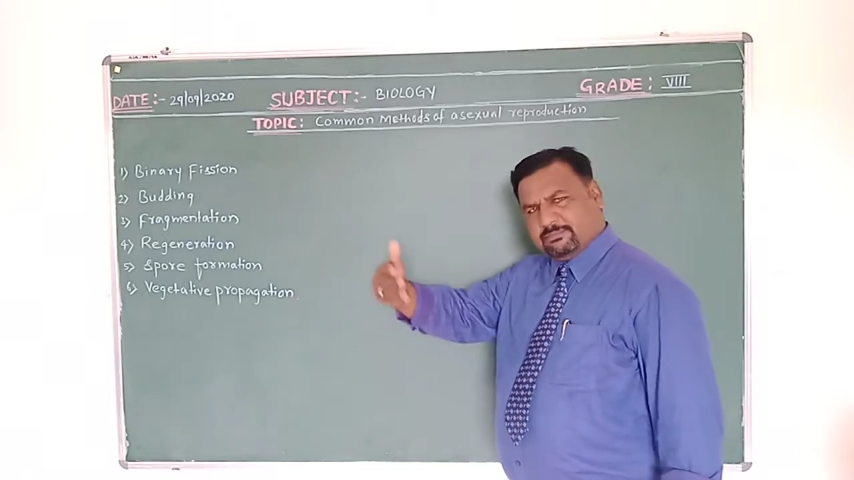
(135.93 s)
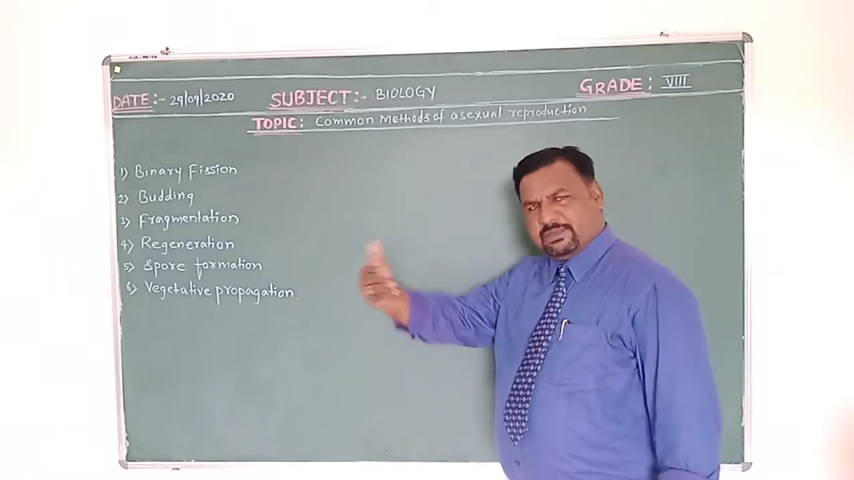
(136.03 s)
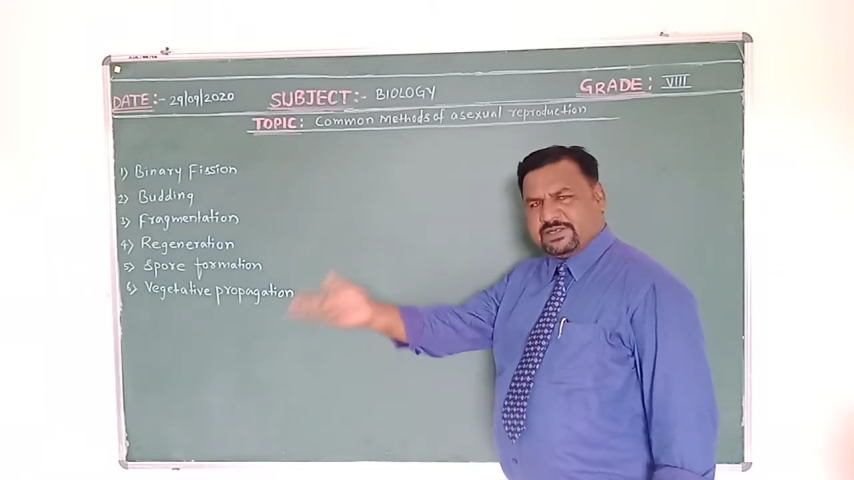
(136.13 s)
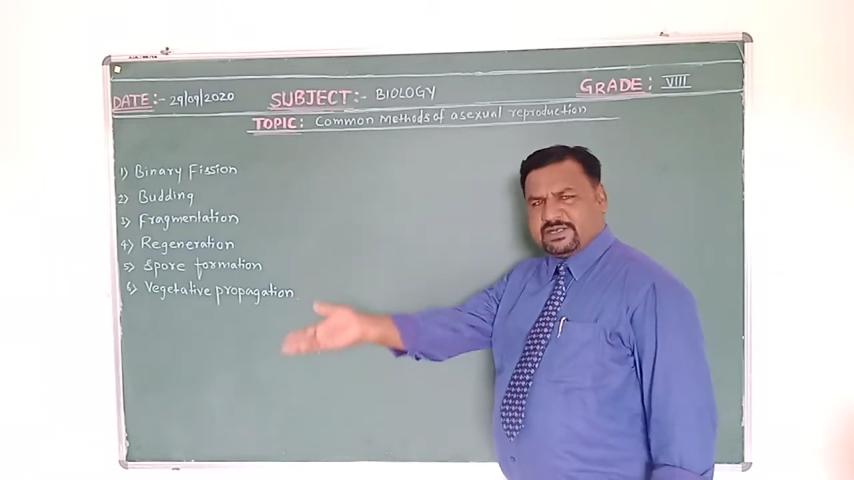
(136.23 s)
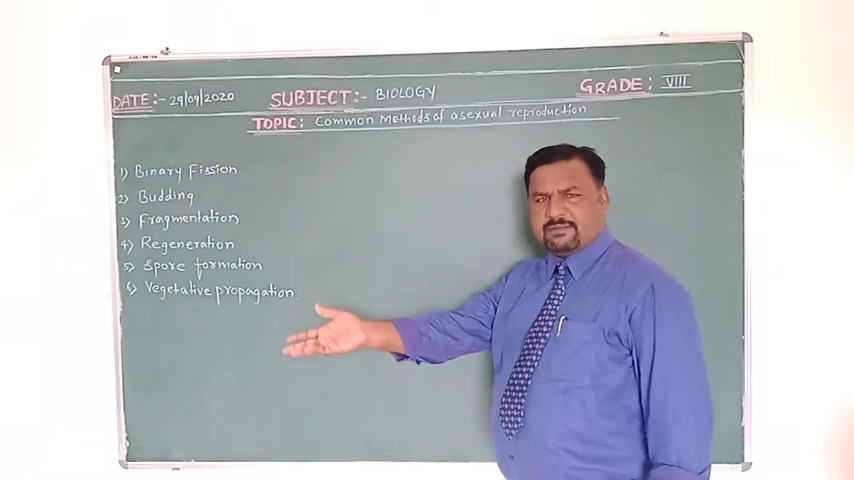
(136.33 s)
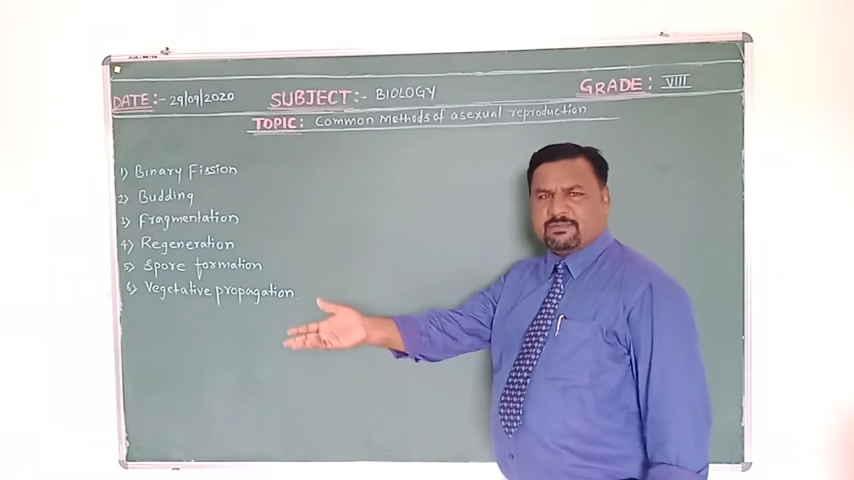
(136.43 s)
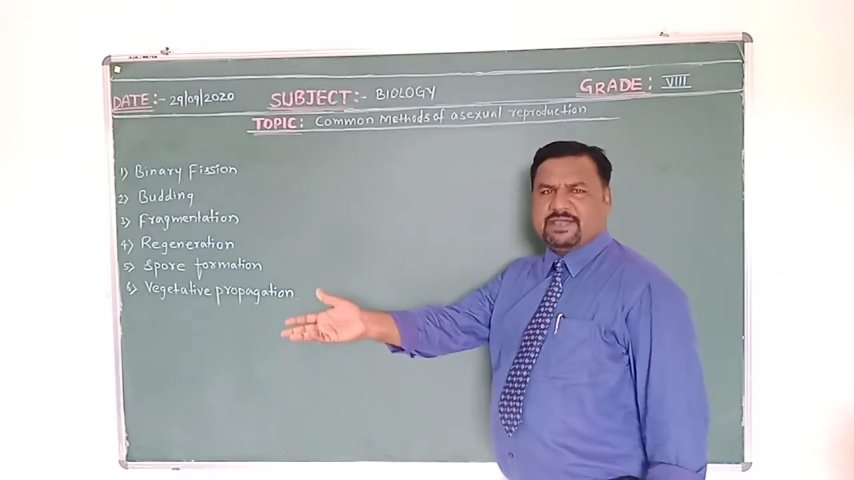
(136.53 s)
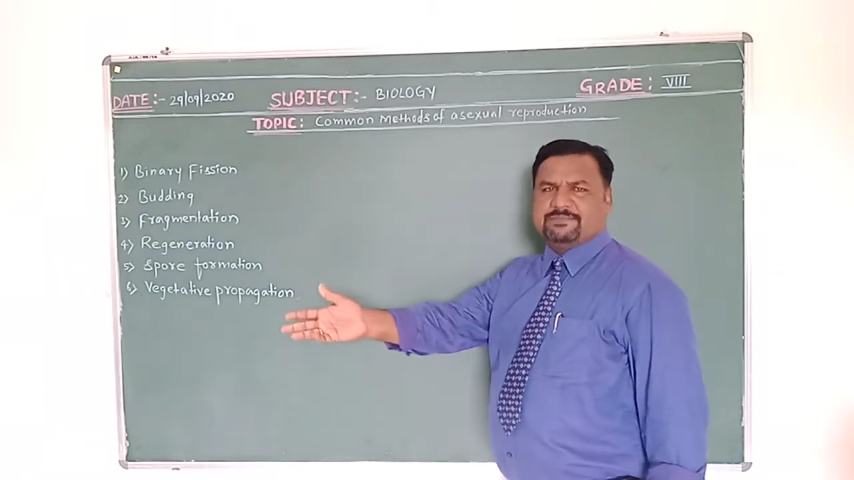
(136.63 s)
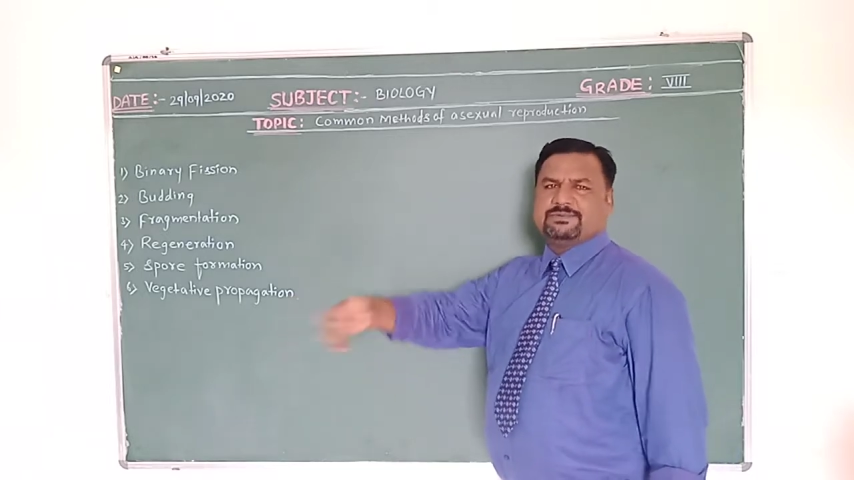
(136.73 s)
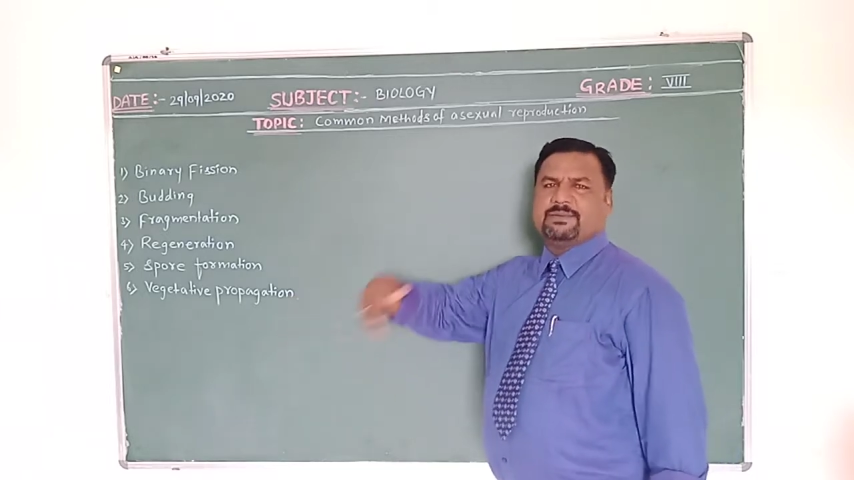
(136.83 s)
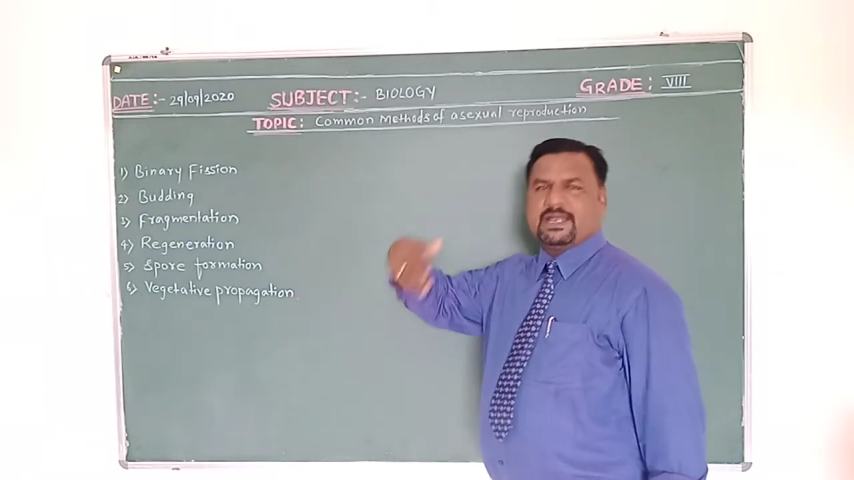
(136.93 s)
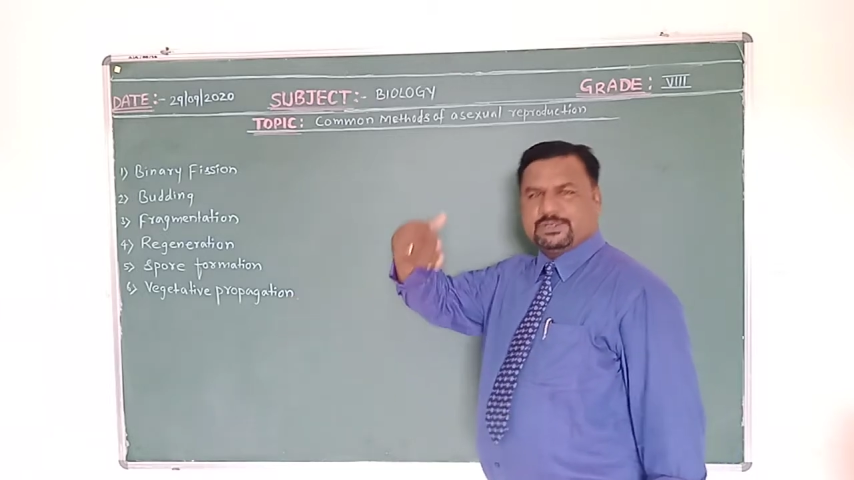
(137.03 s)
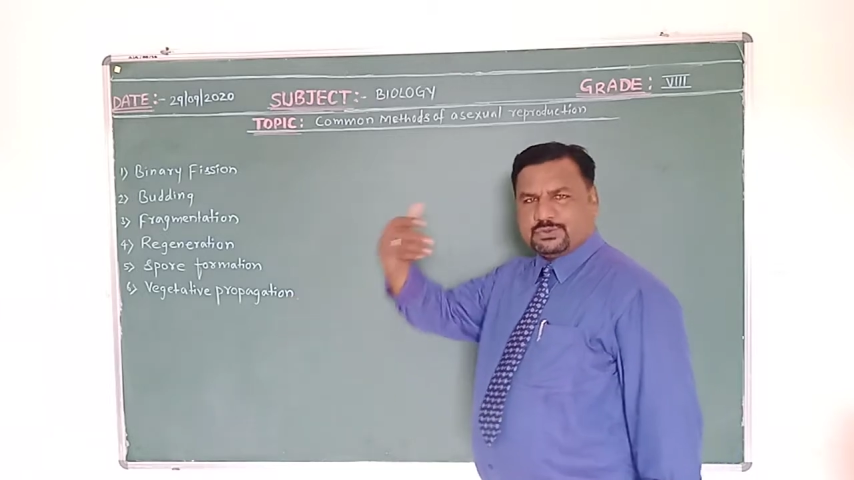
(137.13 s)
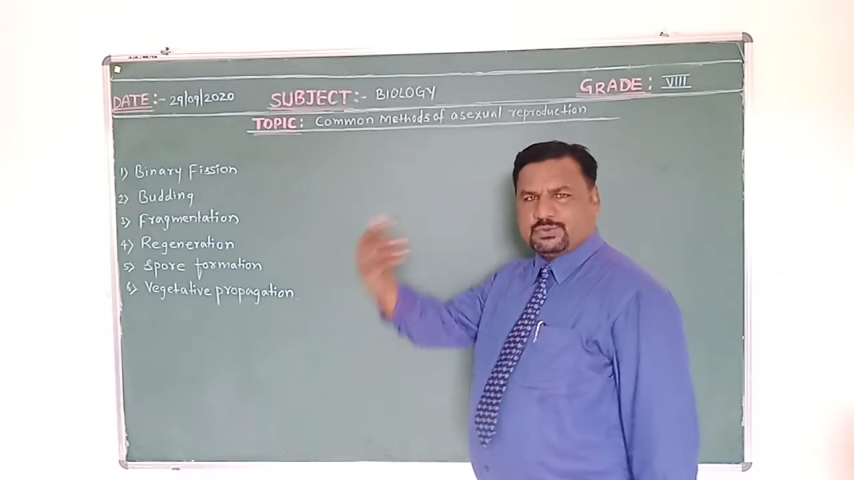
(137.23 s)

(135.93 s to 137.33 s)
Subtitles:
completion of lifespan, due